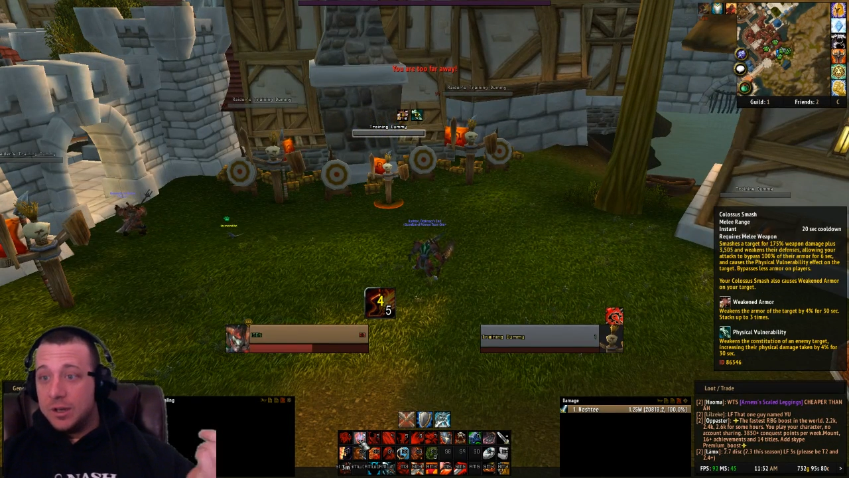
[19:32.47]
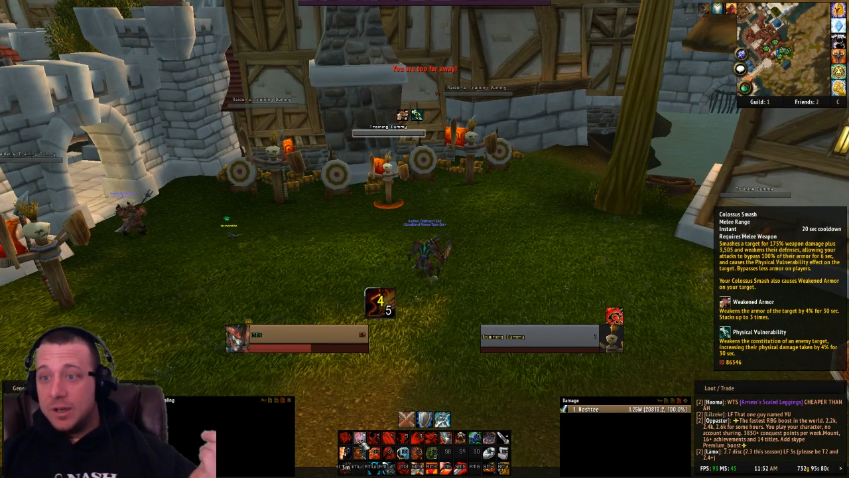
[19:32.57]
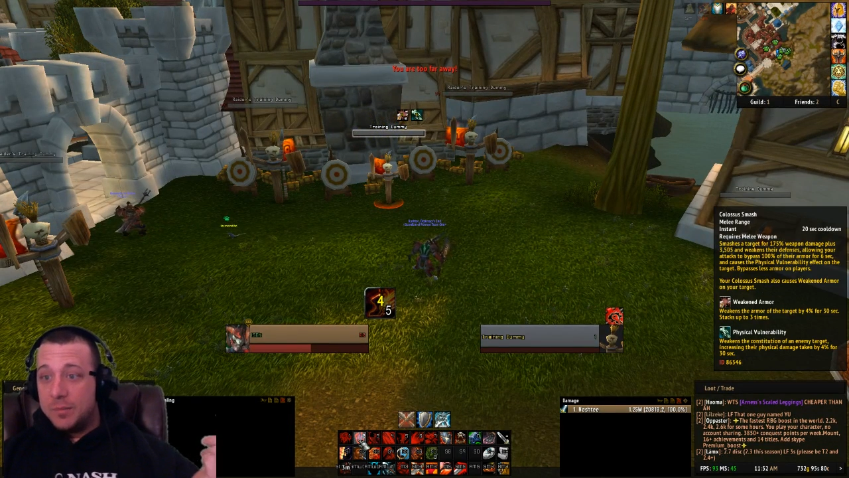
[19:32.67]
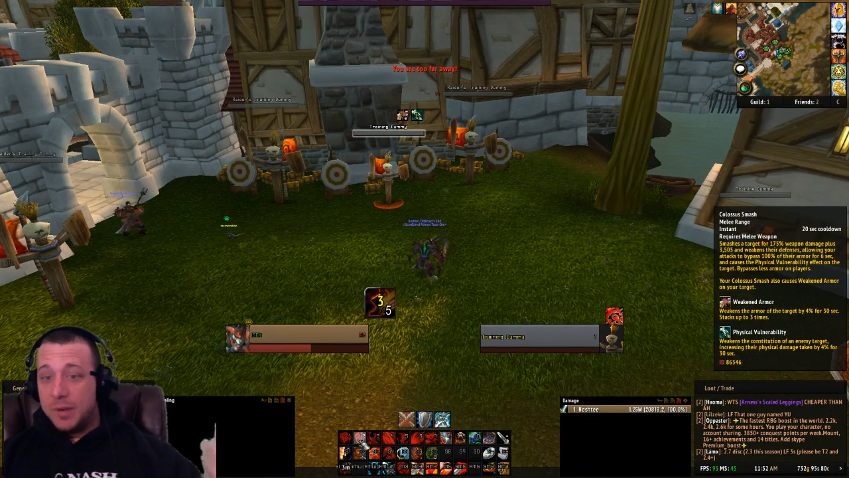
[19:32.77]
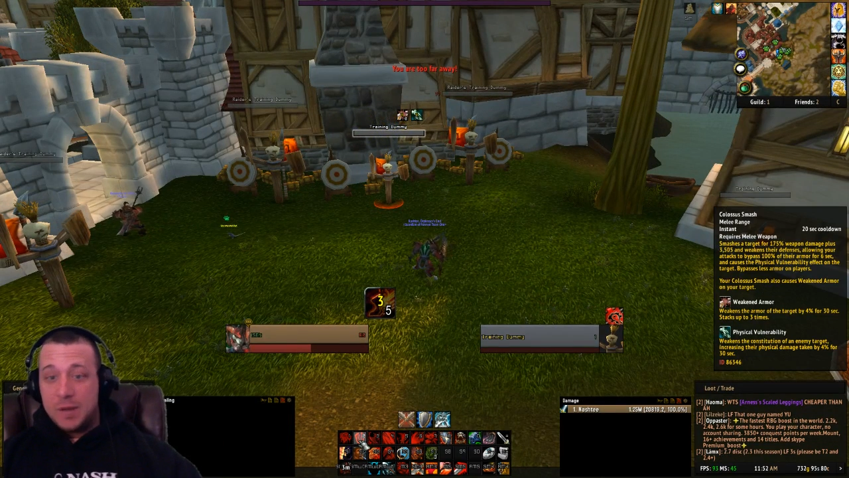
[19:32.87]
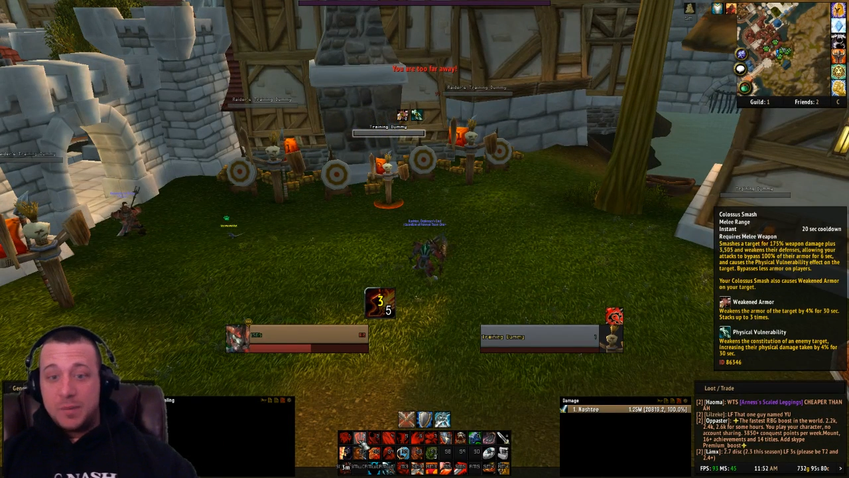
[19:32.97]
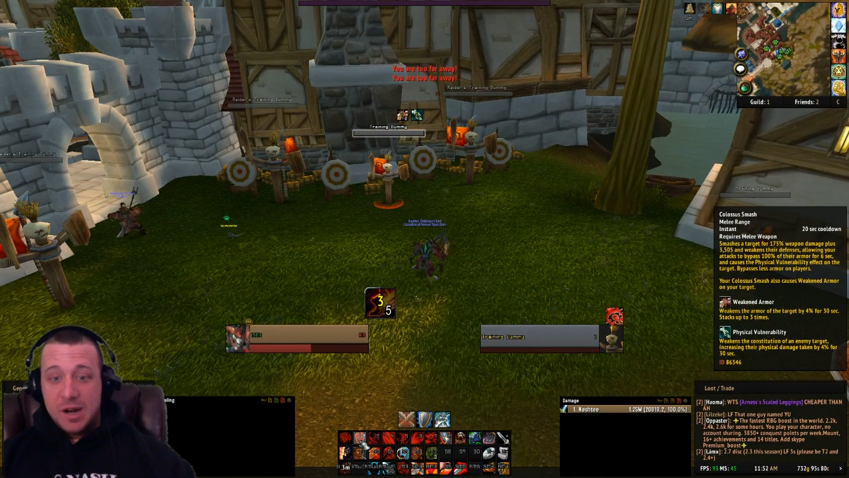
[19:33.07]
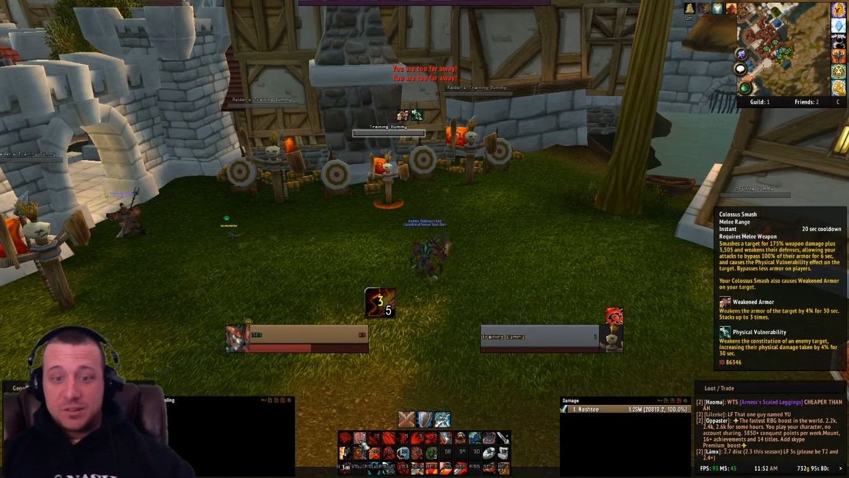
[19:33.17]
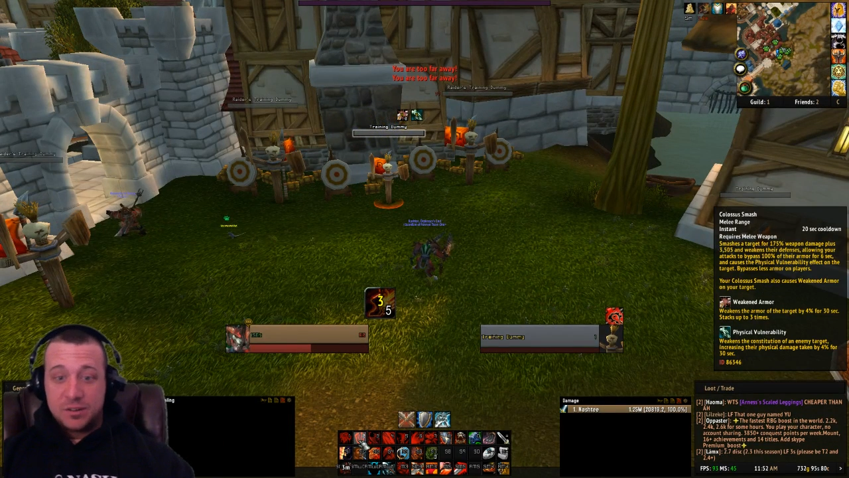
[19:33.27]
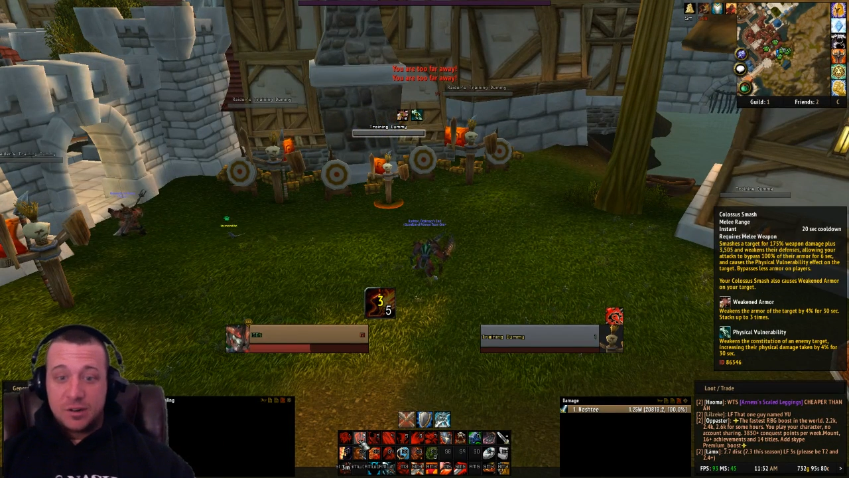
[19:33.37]

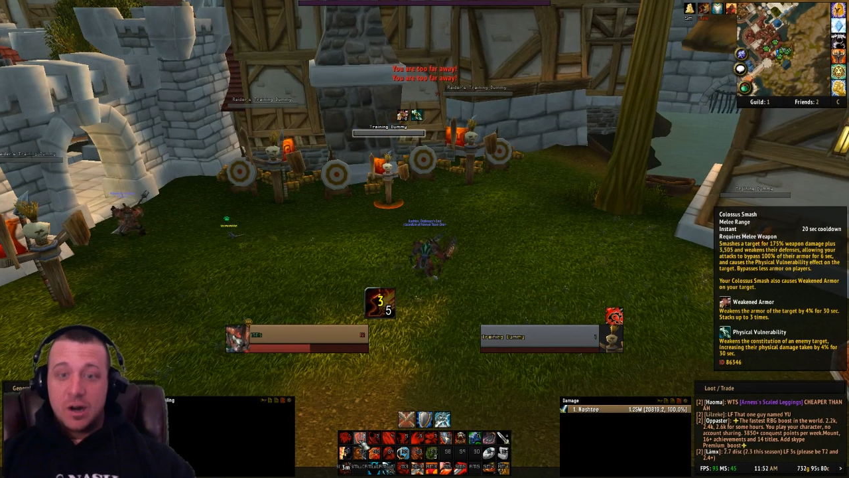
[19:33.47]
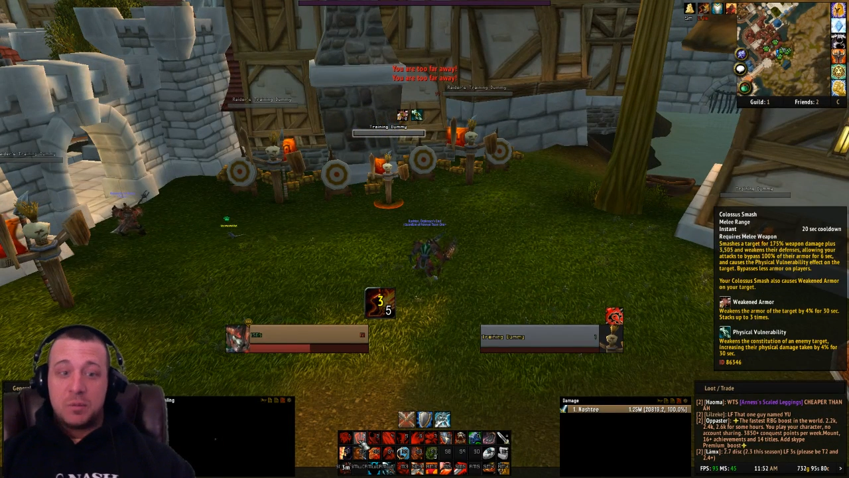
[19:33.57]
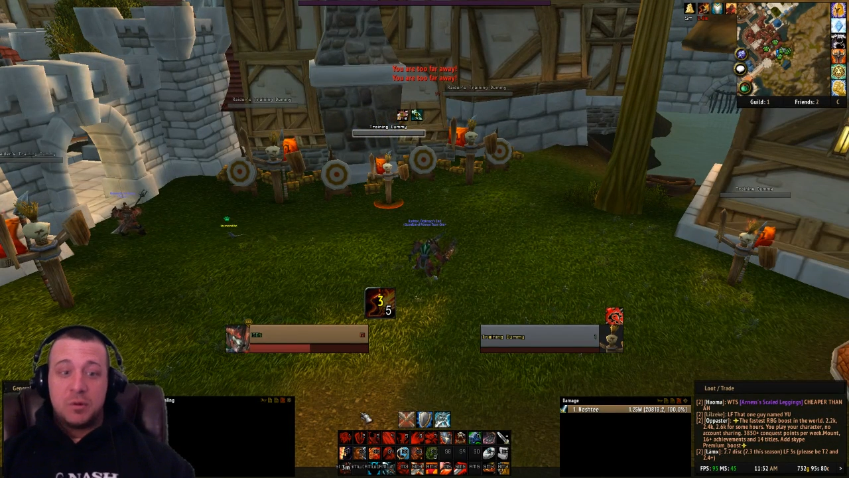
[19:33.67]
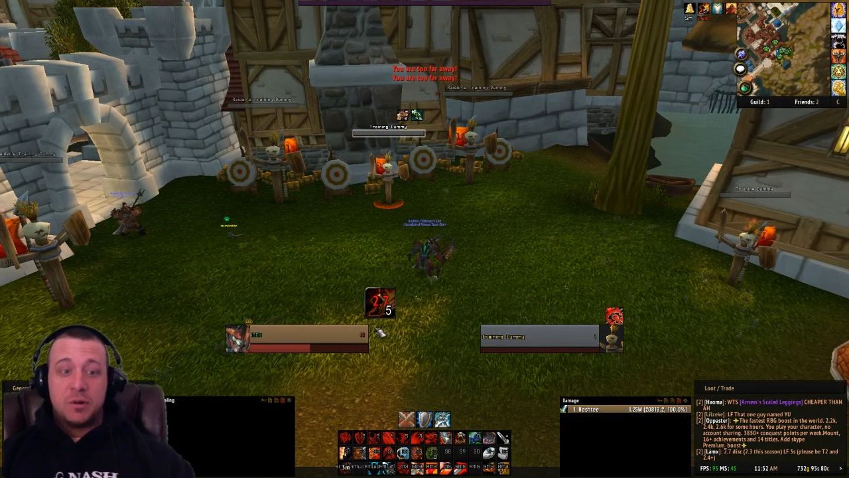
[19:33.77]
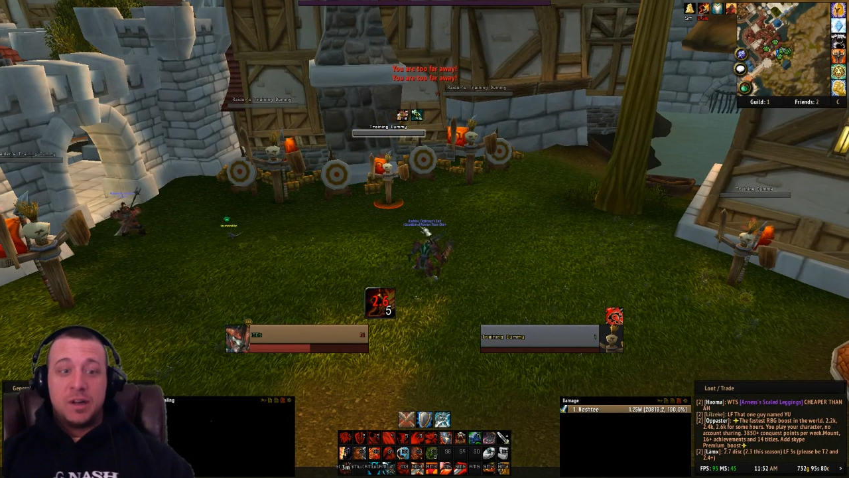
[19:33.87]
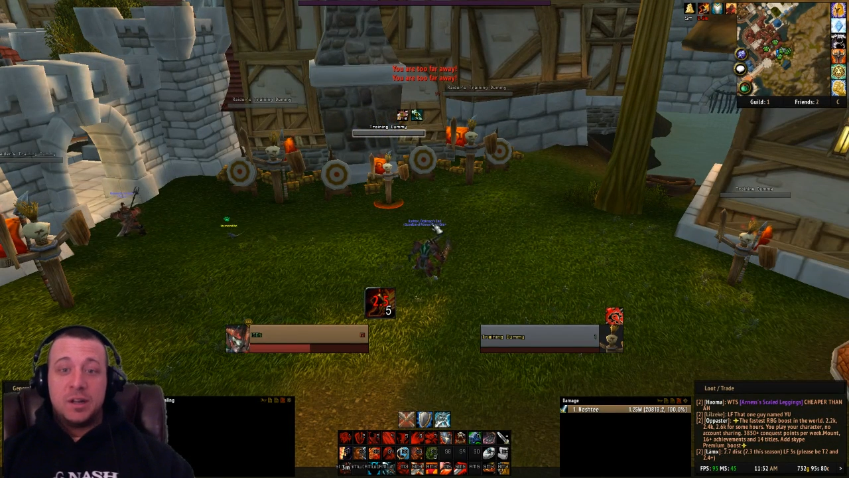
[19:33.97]
bypasses their armor, right?